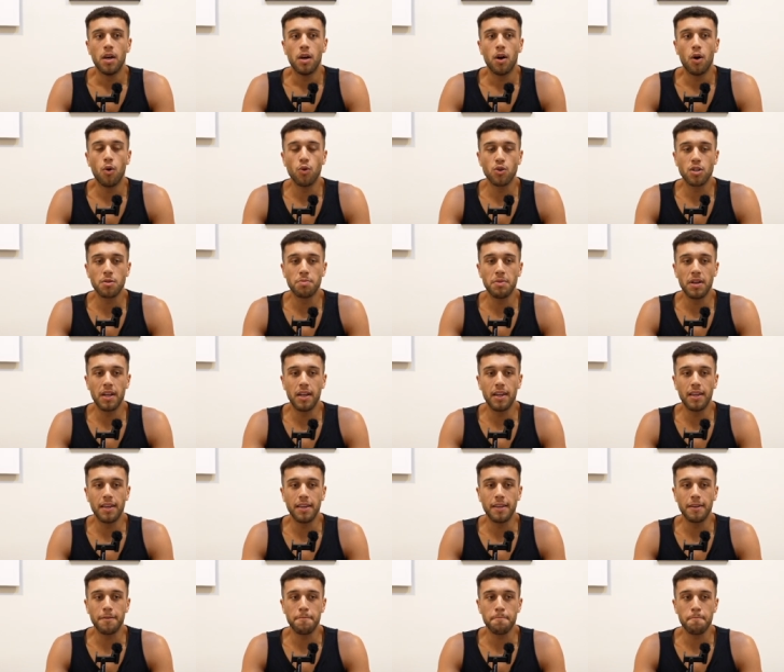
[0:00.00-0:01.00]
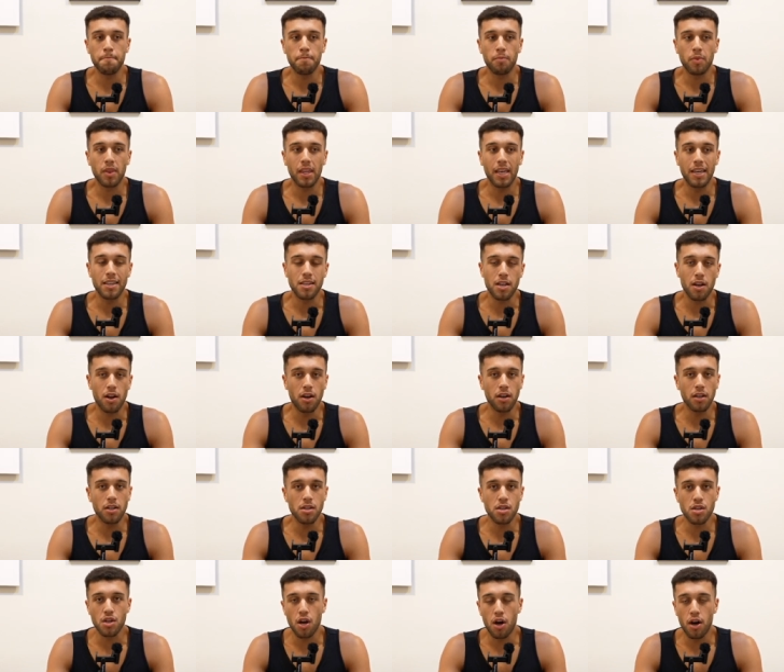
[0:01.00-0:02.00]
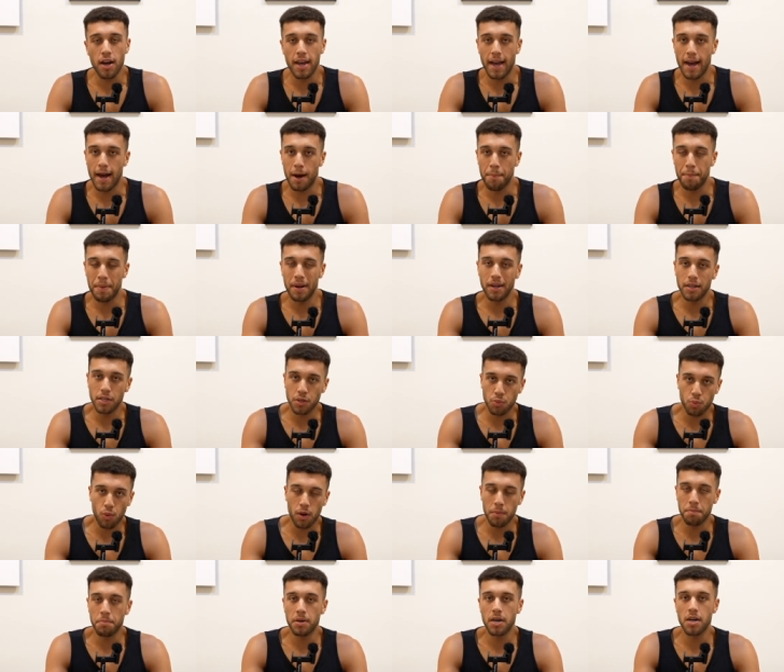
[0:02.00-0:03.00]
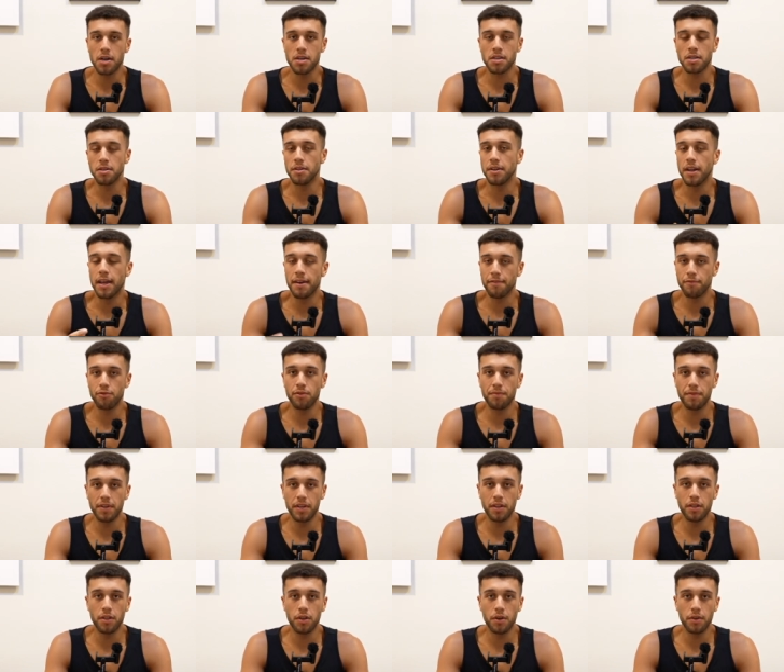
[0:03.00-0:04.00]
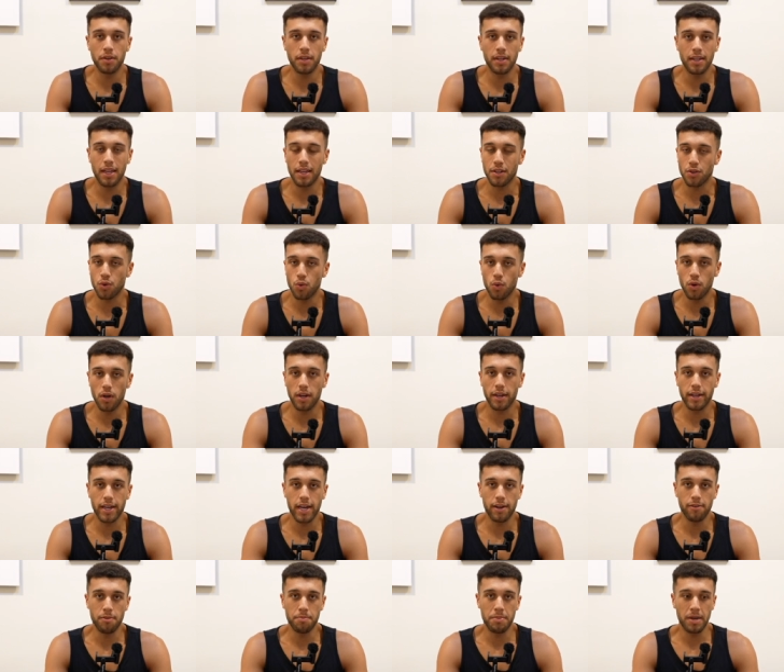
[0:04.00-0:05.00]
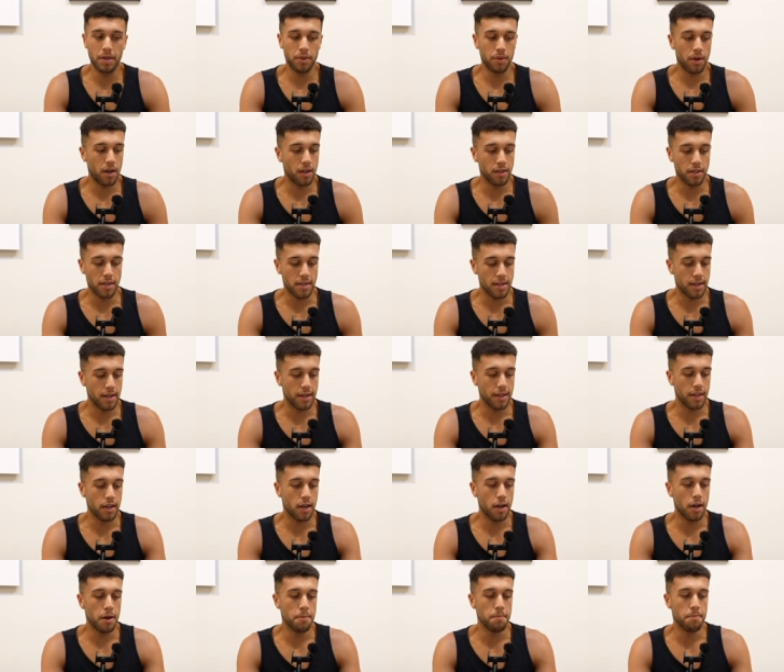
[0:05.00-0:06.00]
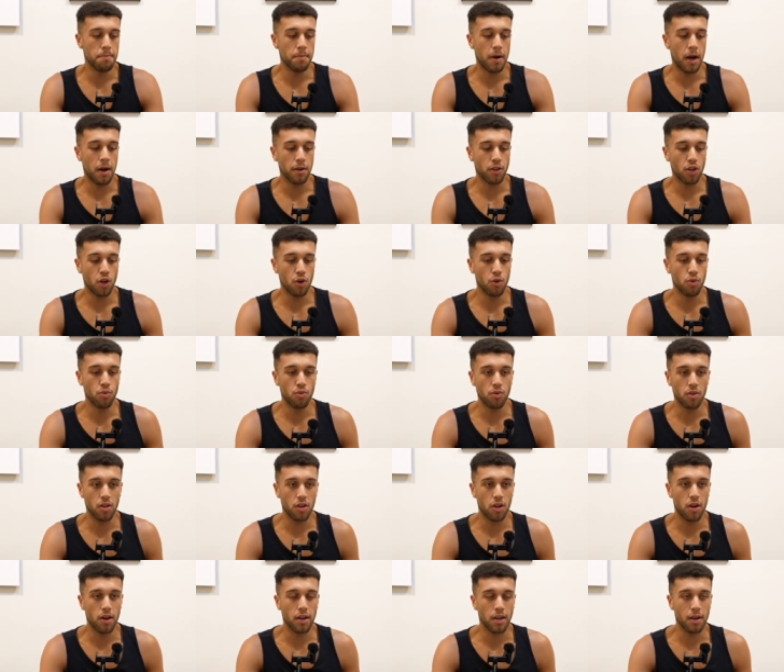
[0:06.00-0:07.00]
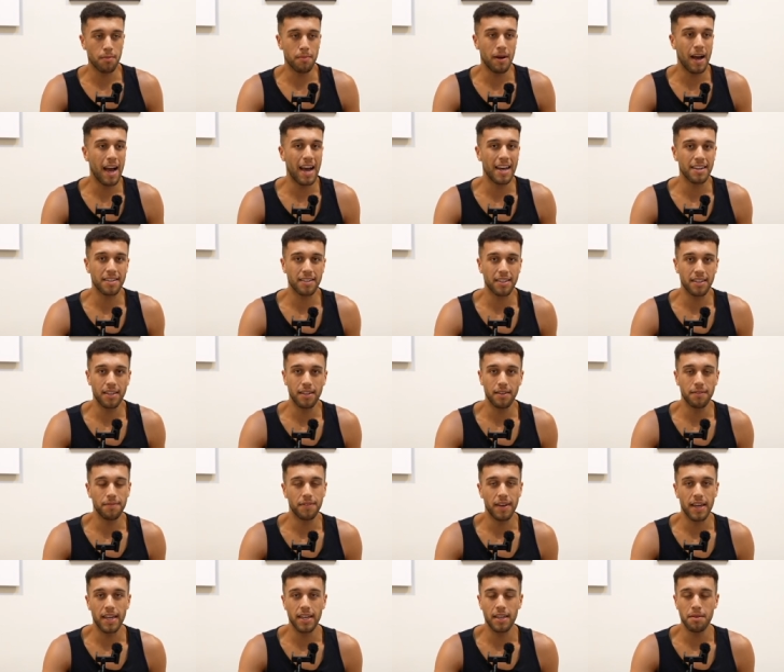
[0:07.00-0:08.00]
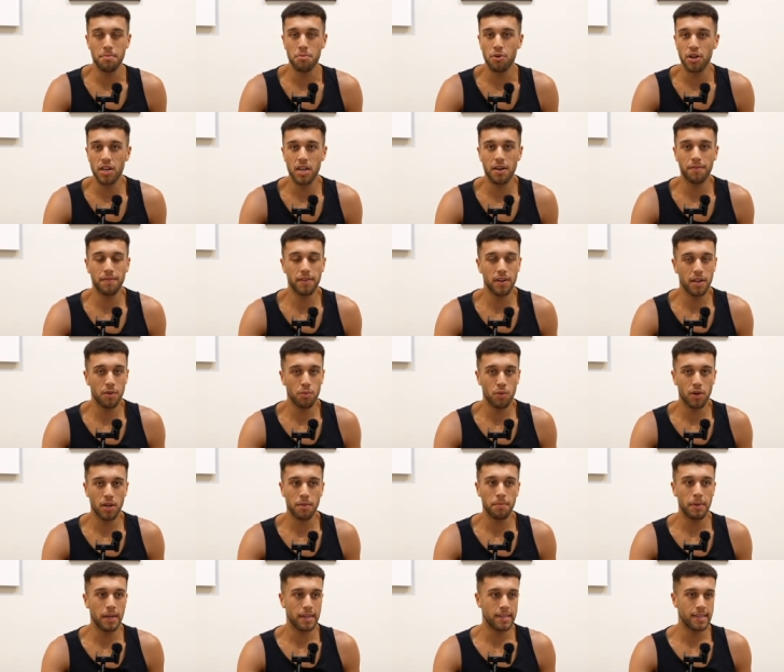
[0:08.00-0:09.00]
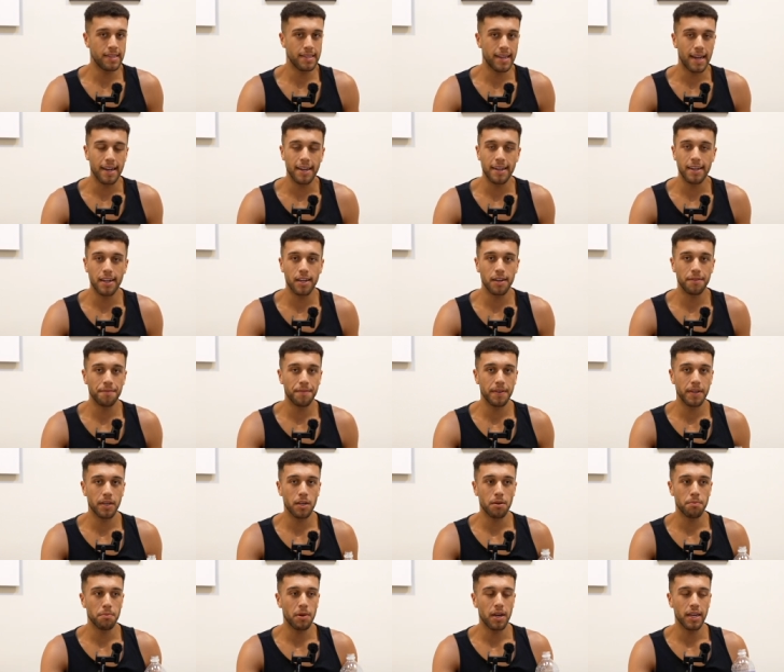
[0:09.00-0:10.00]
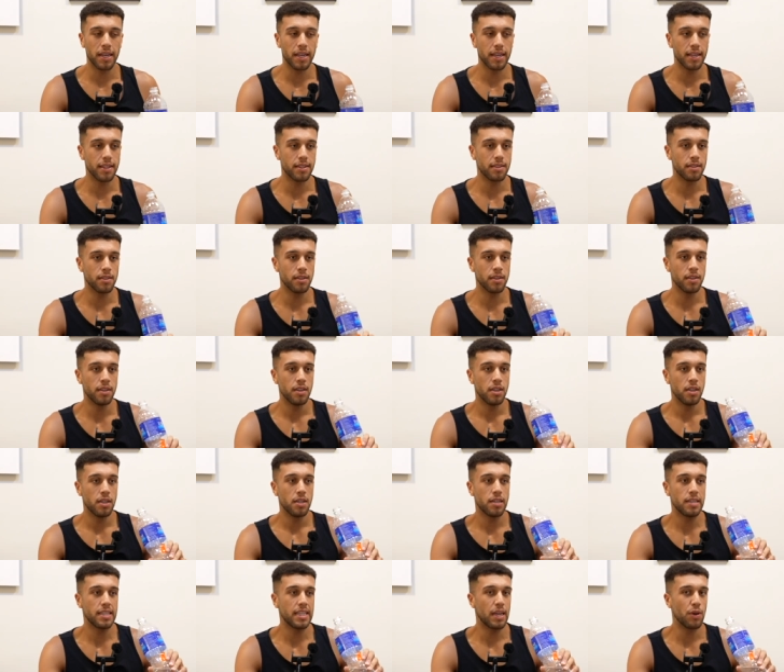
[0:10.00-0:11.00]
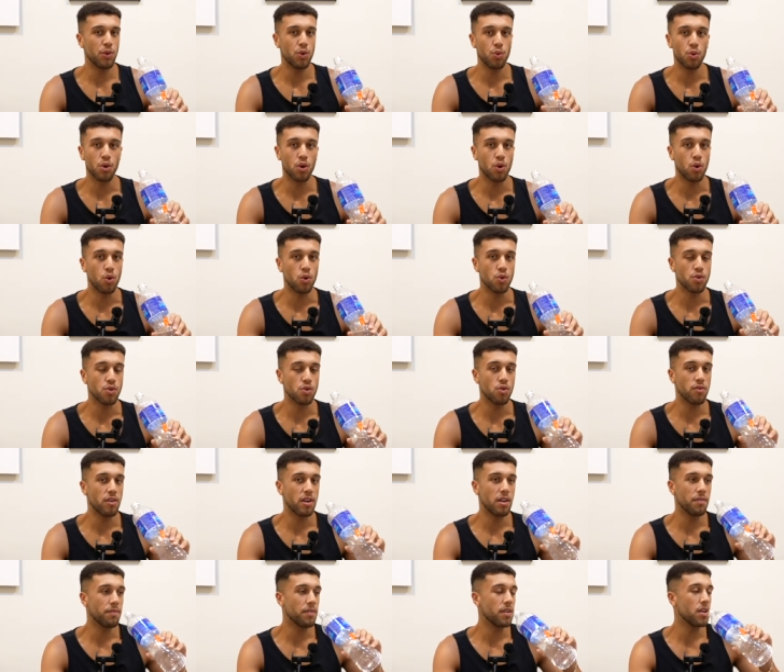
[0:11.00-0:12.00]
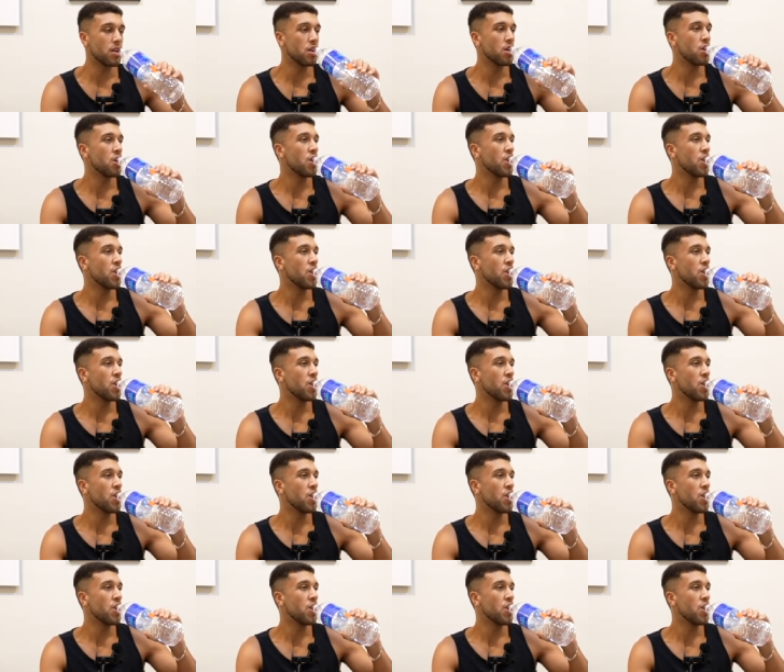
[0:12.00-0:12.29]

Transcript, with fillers: ultimately as long as I help at least one person in every video, then that's all I care about, honestly. Um, I don't like, I'm not asking for any money off anyone. I'm not selling anything. I'm not here to sell you a course or anything.